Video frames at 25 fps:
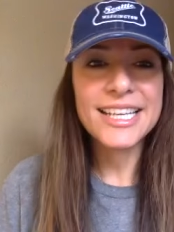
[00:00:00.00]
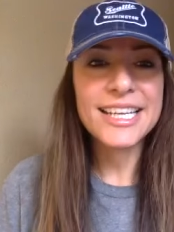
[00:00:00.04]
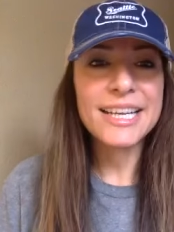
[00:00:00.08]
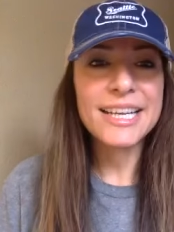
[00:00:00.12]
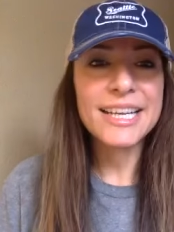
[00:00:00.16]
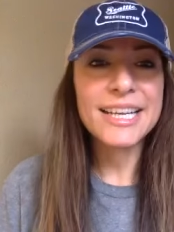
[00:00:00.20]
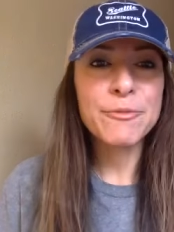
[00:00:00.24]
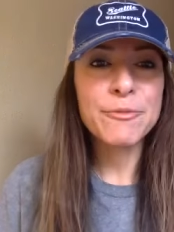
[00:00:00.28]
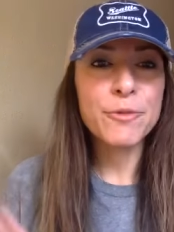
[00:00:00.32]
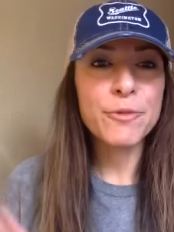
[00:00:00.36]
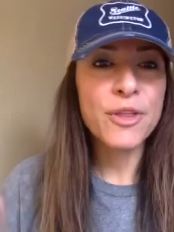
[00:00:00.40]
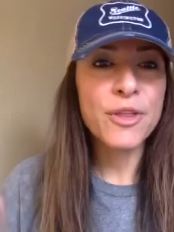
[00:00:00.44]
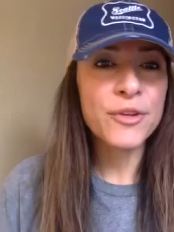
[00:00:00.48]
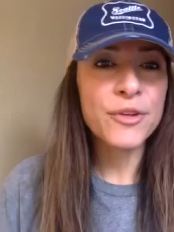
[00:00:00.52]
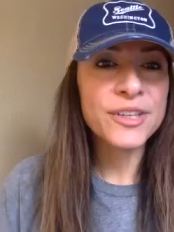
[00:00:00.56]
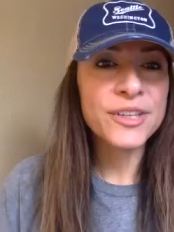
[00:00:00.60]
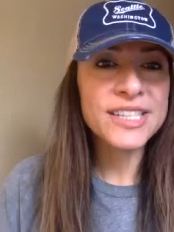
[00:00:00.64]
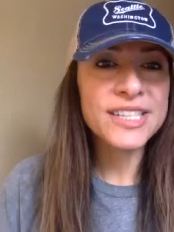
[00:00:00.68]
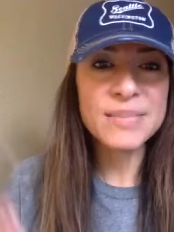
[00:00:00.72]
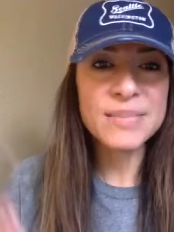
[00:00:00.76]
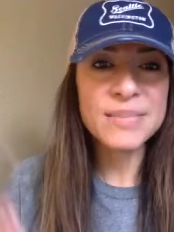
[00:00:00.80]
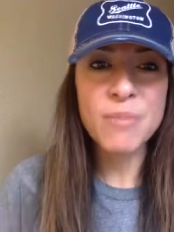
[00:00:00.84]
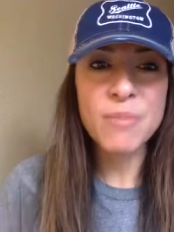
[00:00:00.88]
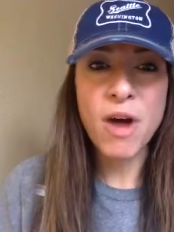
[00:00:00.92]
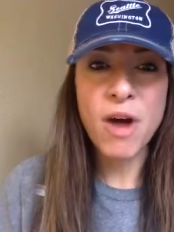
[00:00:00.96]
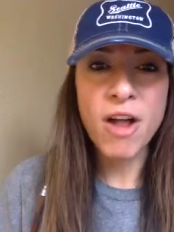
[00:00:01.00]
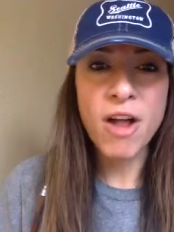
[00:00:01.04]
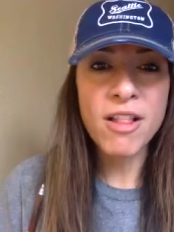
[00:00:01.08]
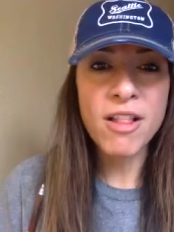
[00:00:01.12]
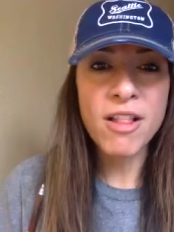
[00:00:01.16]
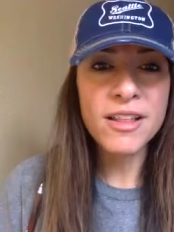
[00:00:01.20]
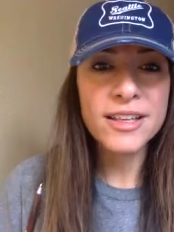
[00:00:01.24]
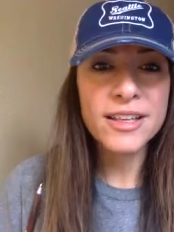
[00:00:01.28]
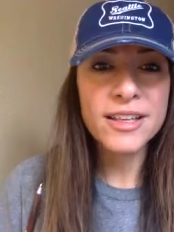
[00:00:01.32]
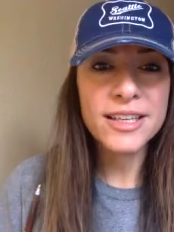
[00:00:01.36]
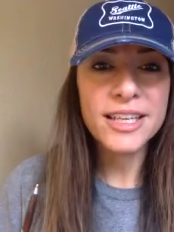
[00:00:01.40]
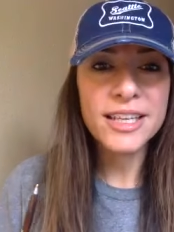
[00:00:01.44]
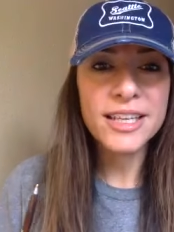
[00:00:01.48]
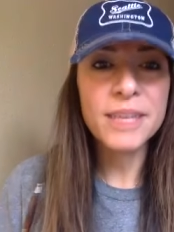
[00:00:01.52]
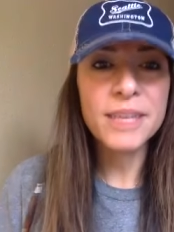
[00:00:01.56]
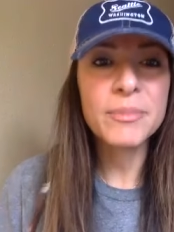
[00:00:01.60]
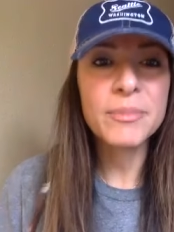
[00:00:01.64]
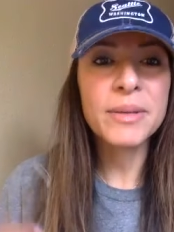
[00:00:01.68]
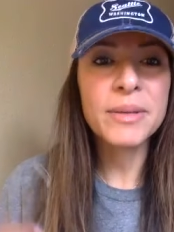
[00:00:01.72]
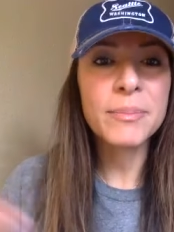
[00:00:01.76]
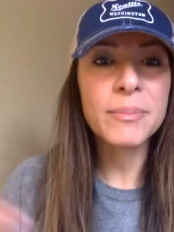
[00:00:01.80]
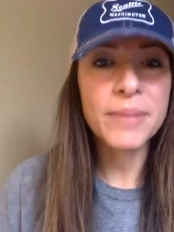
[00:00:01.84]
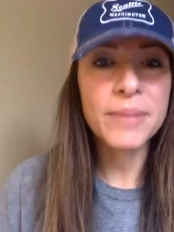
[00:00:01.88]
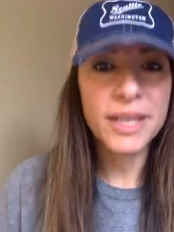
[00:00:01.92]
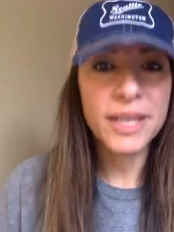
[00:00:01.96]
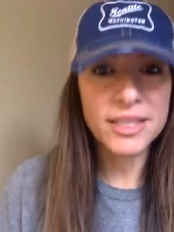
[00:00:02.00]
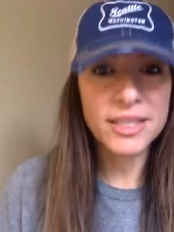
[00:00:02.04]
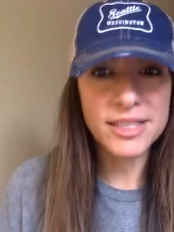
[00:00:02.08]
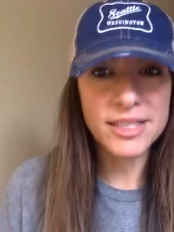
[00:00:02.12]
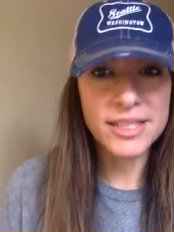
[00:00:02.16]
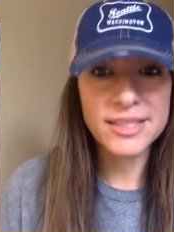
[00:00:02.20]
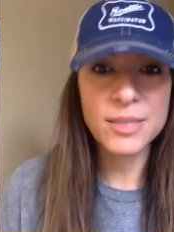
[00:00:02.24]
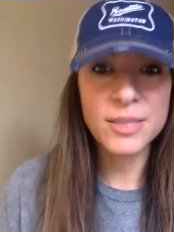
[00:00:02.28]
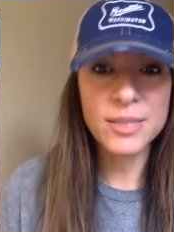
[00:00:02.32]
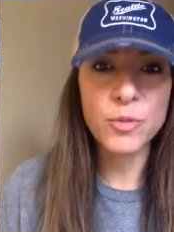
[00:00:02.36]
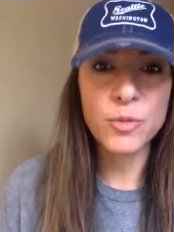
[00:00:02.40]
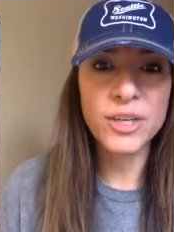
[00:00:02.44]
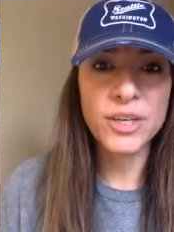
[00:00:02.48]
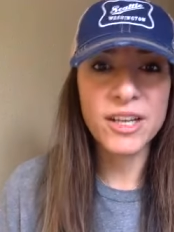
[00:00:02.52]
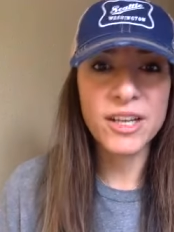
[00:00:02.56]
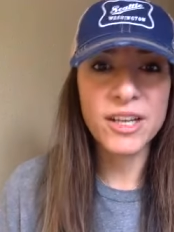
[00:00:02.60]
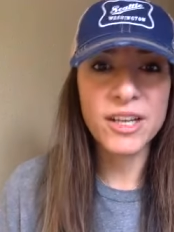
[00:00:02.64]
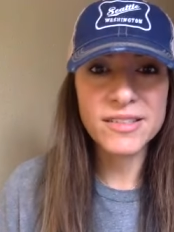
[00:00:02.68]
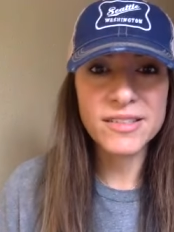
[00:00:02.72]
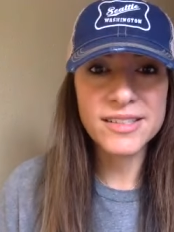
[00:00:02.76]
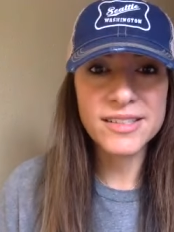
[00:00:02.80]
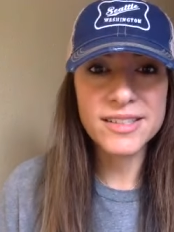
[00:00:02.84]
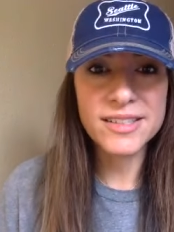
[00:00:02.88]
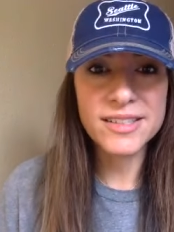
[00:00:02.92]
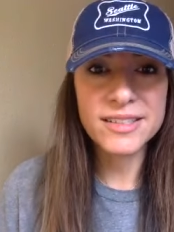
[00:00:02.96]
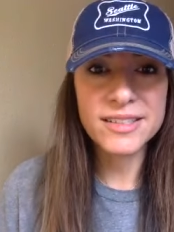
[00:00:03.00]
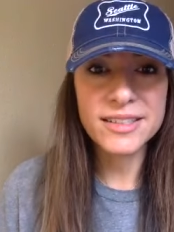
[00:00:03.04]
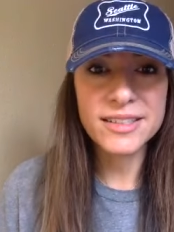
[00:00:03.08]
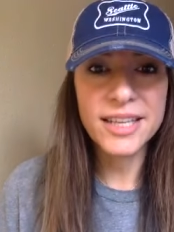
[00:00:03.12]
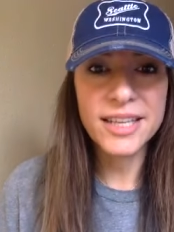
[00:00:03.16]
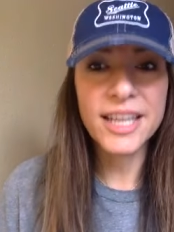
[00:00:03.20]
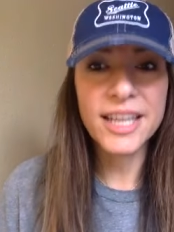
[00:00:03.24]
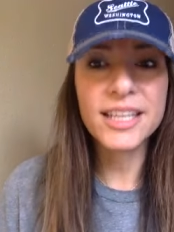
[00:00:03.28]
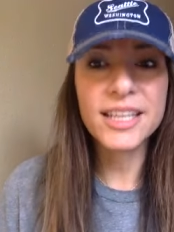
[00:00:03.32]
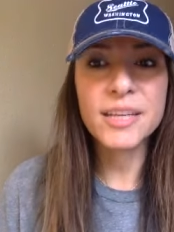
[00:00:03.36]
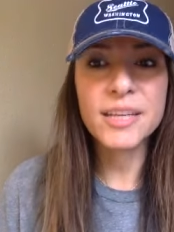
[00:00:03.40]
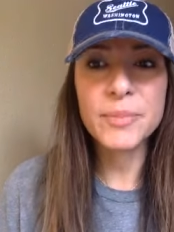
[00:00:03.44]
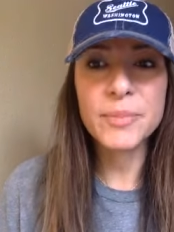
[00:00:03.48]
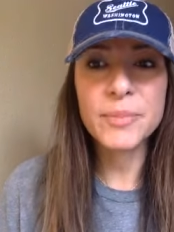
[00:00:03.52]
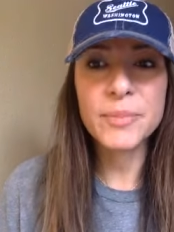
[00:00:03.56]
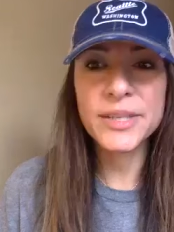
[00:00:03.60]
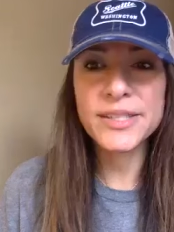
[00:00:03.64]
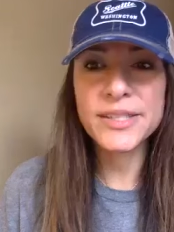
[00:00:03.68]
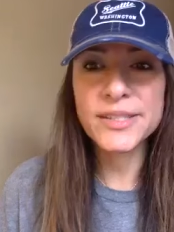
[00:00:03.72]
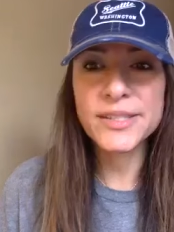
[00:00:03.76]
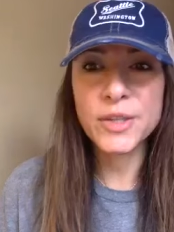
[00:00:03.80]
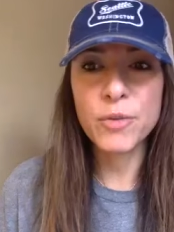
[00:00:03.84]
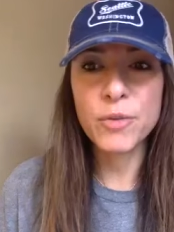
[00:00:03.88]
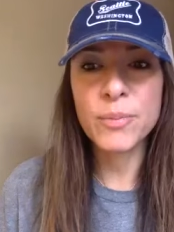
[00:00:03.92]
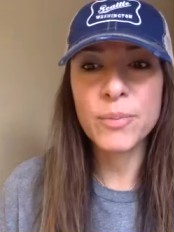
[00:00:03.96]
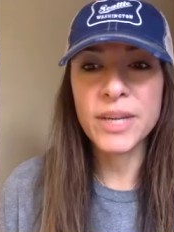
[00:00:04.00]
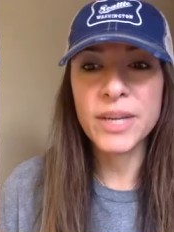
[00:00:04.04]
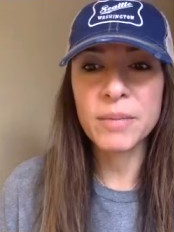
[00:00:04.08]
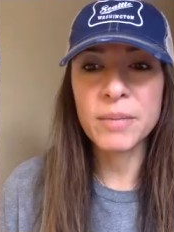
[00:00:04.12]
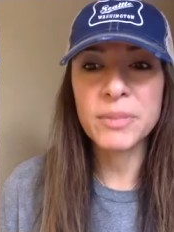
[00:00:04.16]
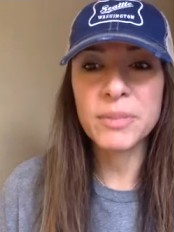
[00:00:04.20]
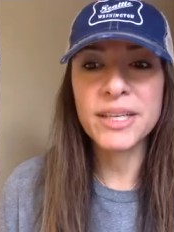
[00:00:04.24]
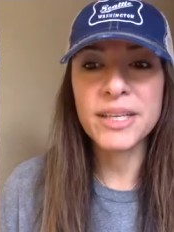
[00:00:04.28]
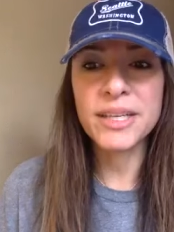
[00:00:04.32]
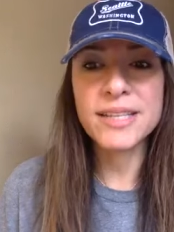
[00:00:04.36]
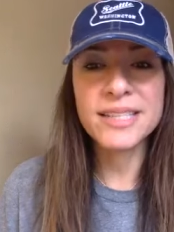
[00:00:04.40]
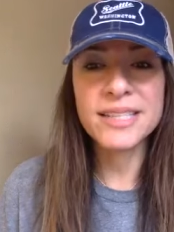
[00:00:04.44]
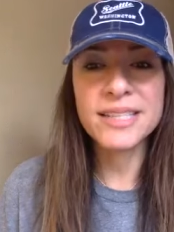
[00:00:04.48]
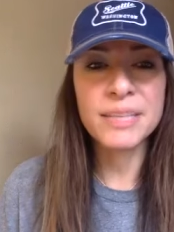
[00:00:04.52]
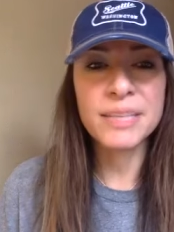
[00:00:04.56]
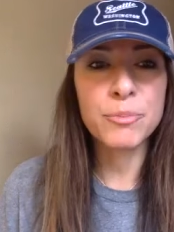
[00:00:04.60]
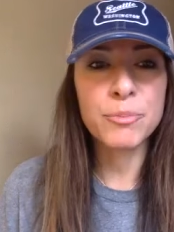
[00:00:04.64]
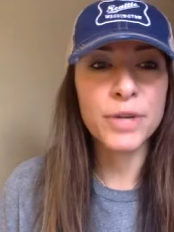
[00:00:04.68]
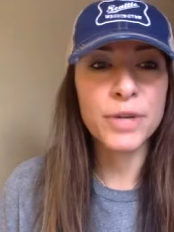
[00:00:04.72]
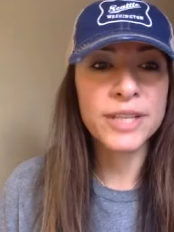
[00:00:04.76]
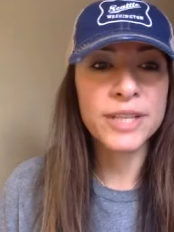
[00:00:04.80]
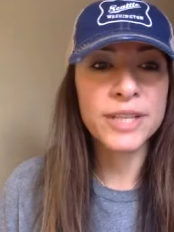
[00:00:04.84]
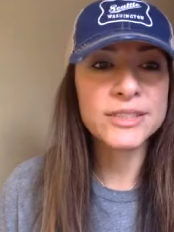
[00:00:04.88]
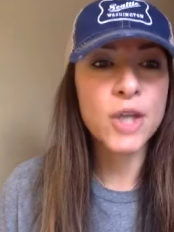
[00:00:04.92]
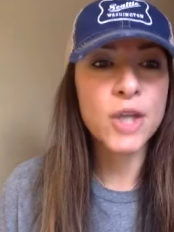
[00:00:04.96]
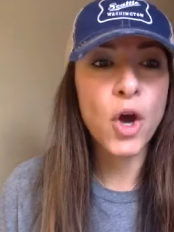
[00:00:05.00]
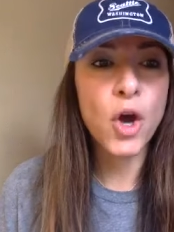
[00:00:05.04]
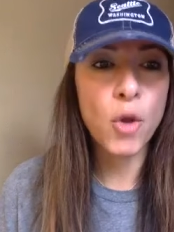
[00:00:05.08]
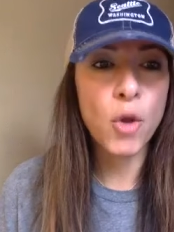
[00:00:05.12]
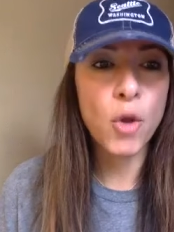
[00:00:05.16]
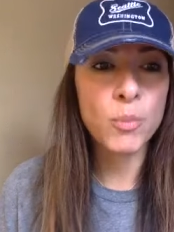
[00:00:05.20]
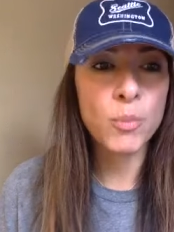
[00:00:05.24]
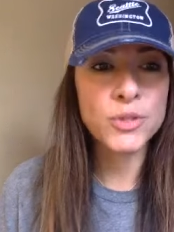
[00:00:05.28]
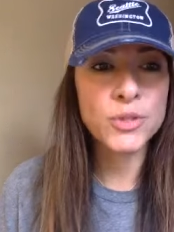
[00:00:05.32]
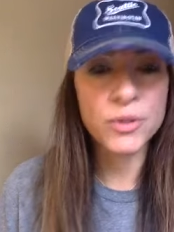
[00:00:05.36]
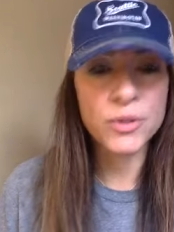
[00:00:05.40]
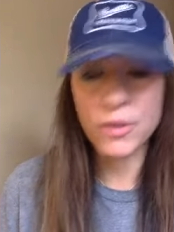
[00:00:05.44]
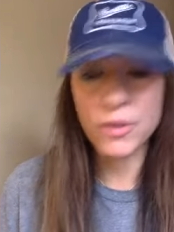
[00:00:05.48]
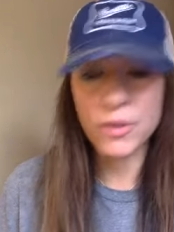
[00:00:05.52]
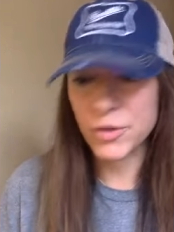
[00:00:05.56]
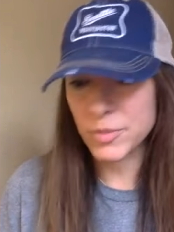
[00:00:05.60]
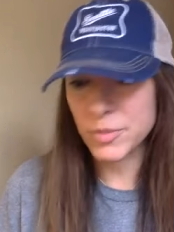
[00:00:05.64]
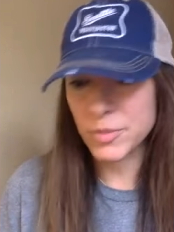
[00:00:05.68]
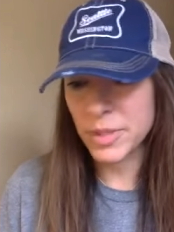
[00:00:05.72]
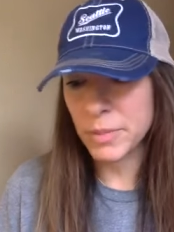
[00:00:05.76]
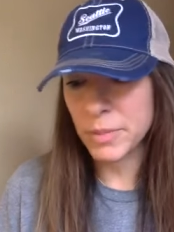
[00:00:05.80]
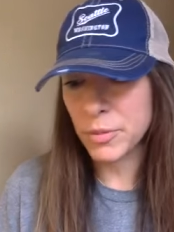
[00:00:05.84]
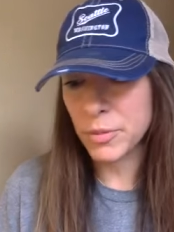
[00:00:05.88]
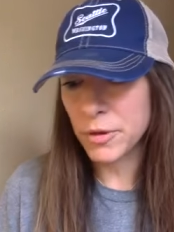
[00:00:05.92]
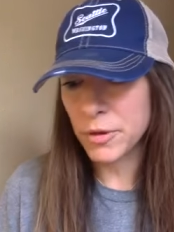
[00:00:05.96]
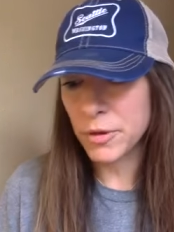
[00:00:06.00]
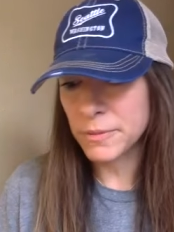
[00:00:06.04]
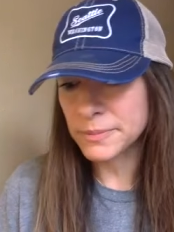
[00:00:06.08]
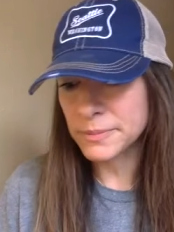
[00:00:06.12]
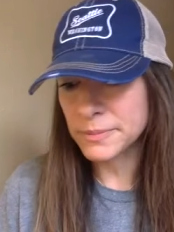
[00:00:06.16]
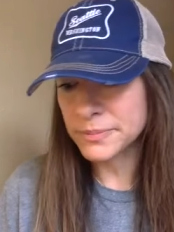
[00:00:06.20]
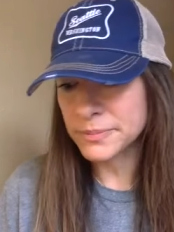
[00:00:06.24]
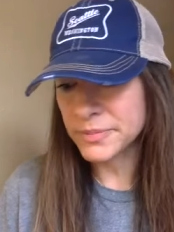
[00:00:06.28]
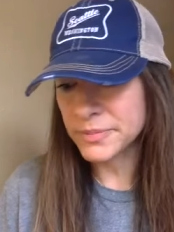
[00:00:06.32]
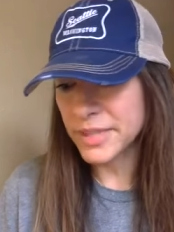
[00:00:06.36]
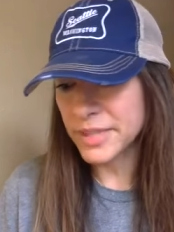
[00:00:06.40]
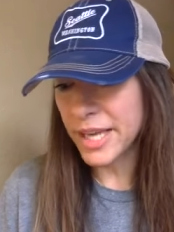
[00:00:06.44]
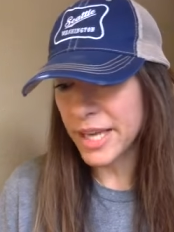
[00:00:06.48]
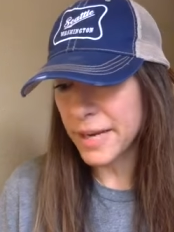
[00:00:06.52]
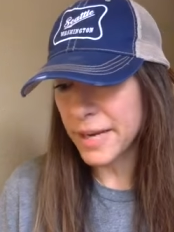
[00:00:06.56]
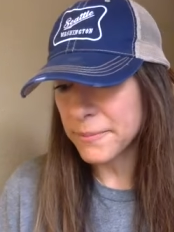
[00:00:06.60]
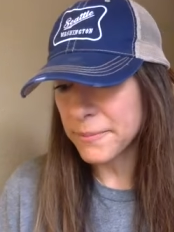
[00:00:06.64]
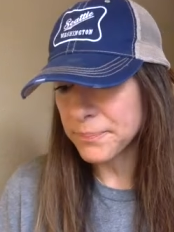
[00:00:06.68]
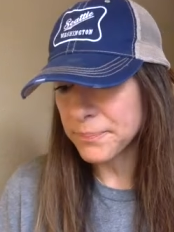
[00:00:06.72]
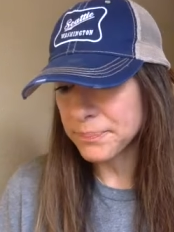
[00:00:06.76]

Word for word: whether it's small, can be big to someone else. It could be so big because it brings hope to those people. Okay.